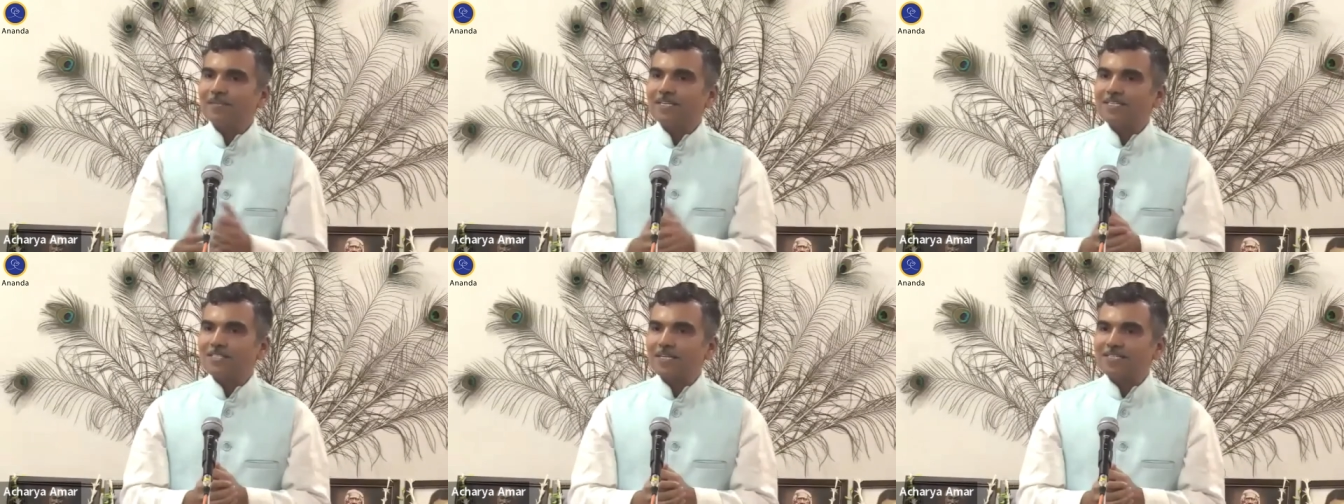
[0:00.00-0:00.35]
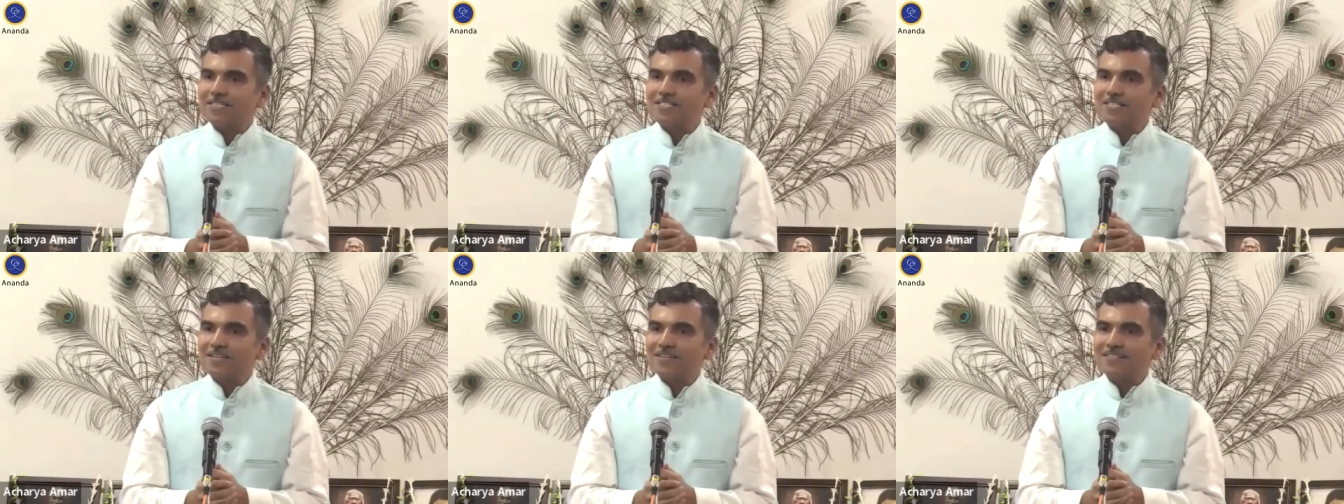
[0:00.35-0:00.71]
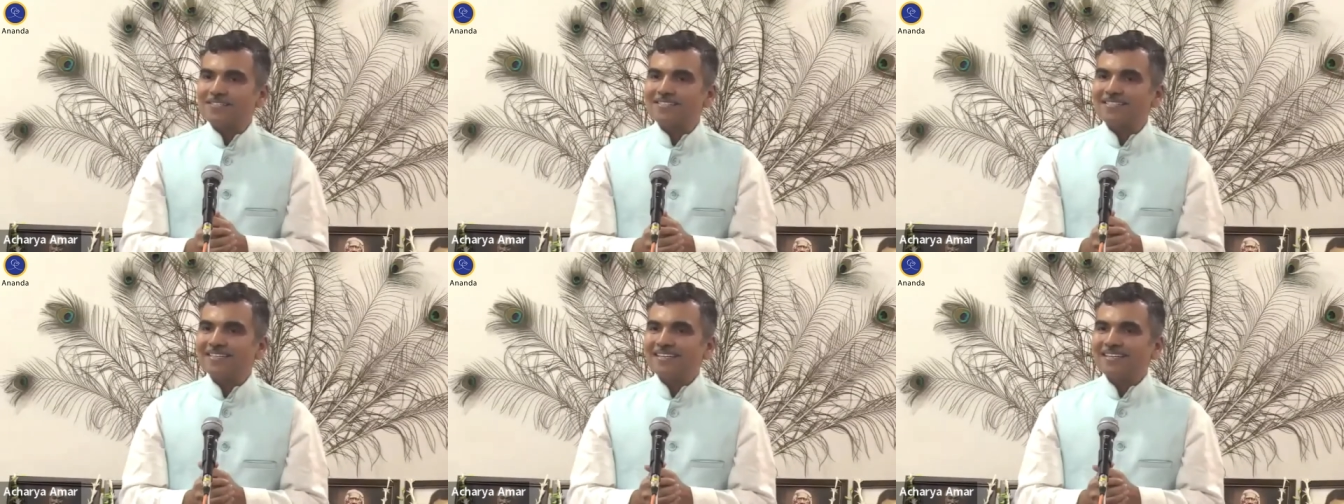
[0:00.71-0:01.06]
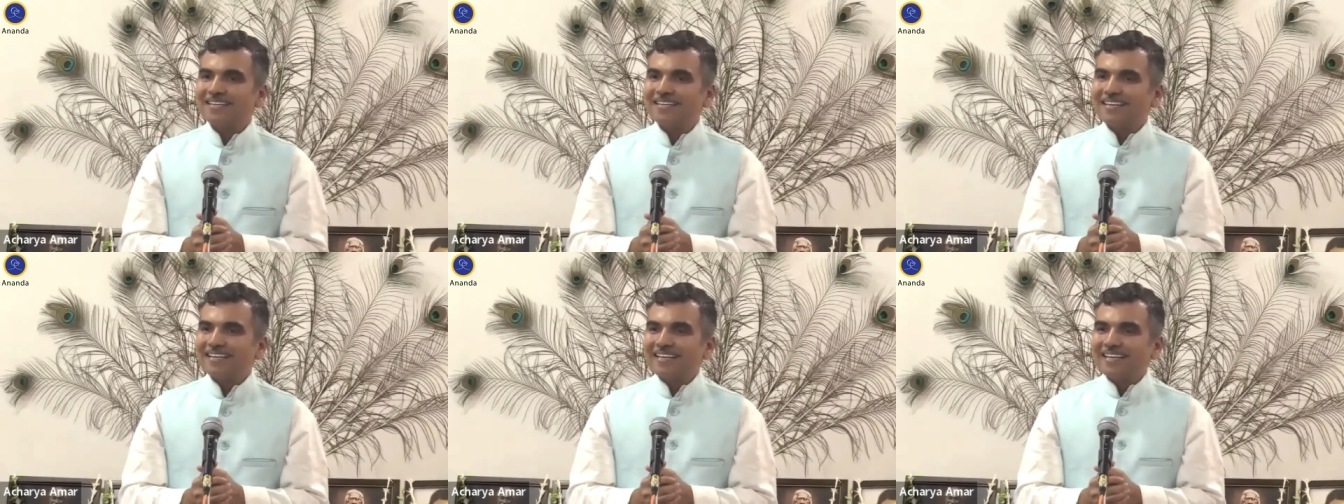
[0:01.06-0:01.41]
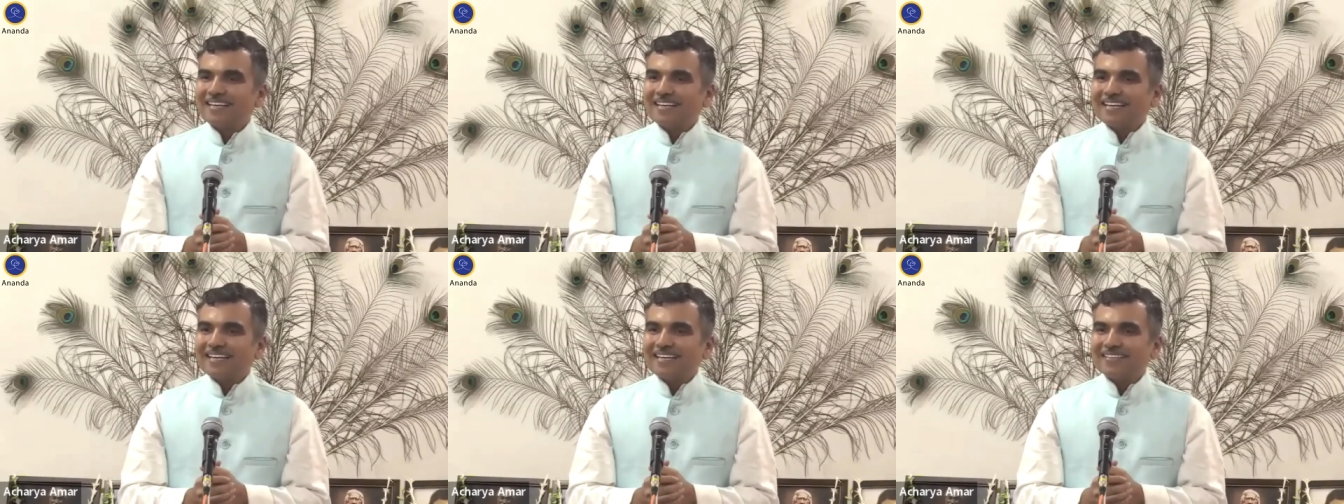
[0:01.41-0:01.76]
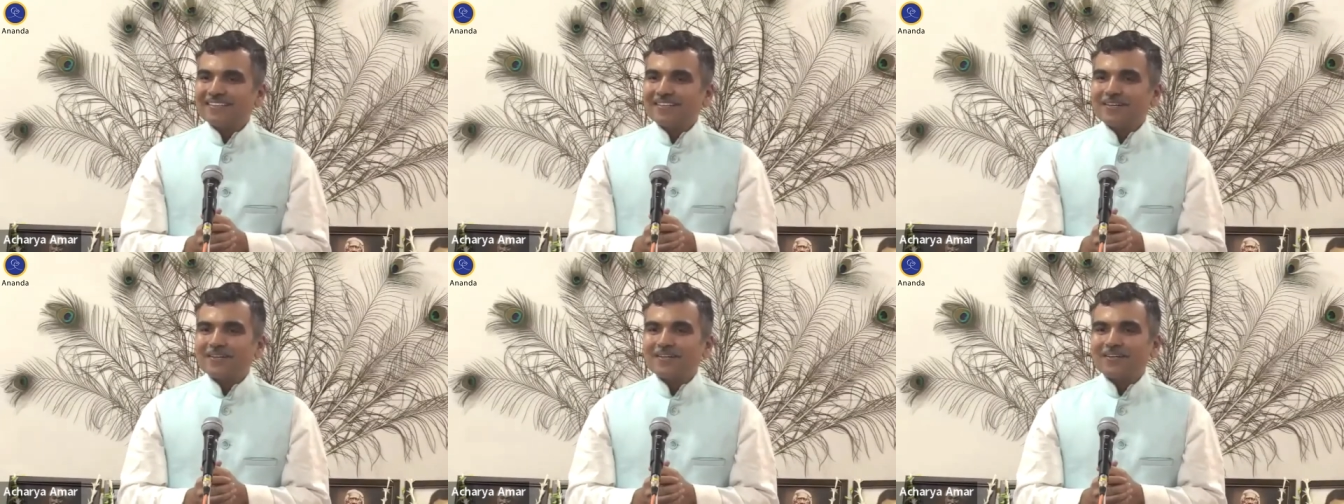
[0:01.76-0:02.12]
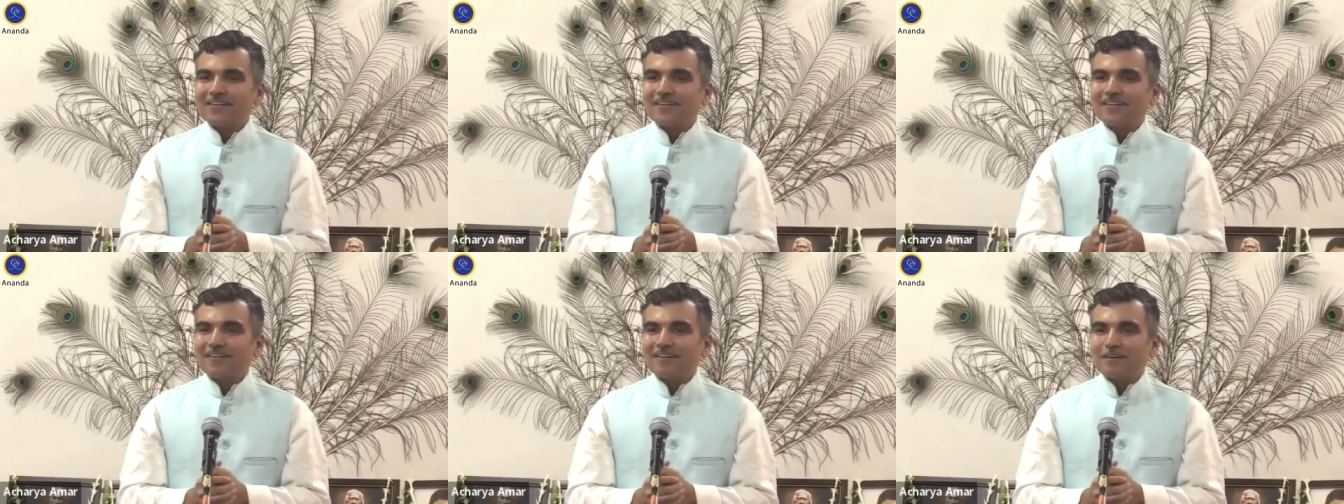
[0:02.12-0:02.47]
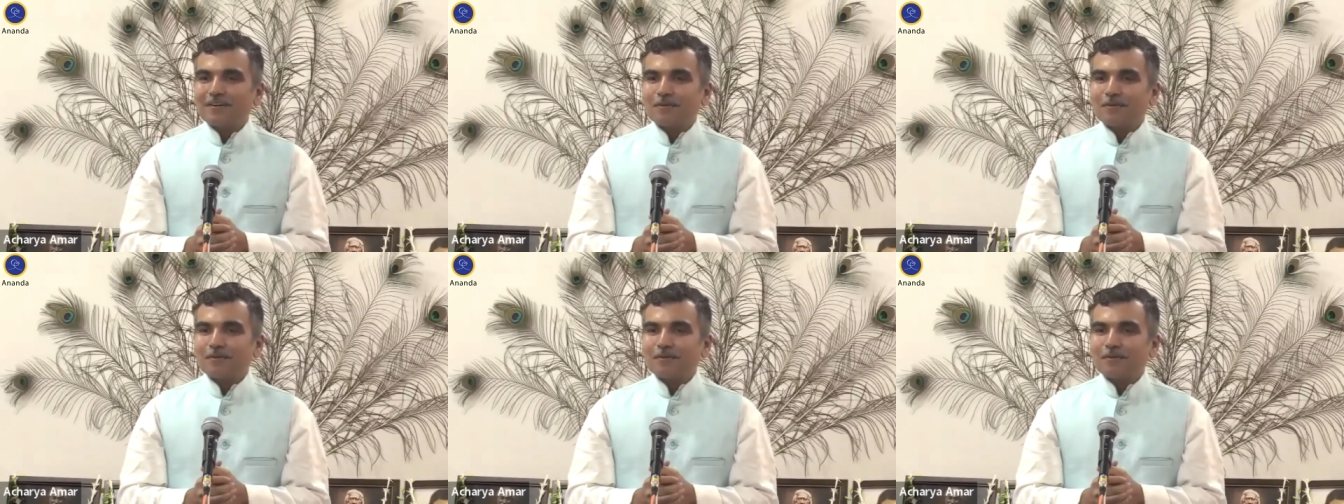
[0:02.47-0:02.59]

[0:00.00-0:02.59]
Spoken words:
satsangs the